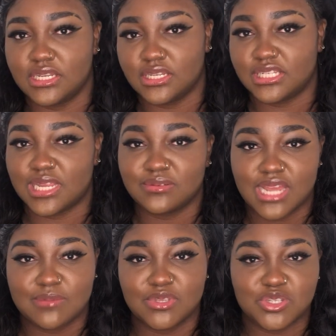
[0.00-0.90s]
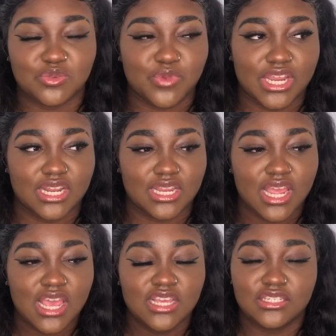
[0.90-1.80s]
Same time that you're waiting
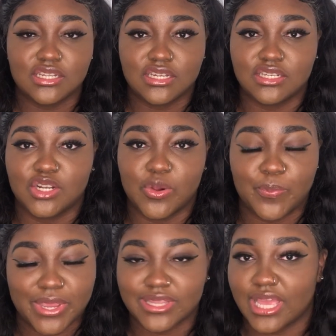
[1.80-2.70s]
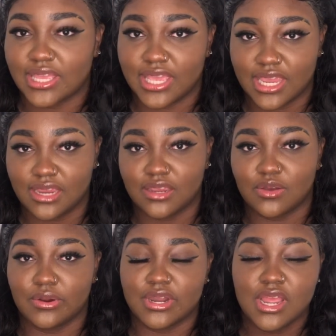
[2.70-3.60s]
to, bake that cake
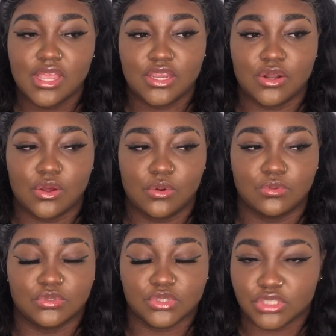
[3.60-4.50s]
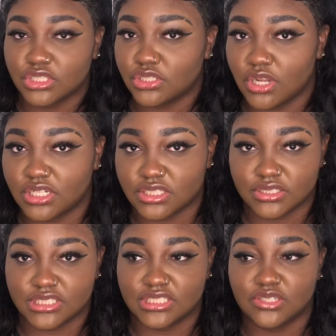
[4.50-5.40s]
or, do your law
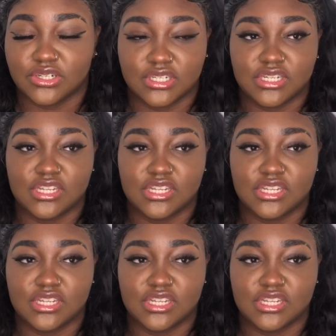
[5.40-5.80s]
degree or,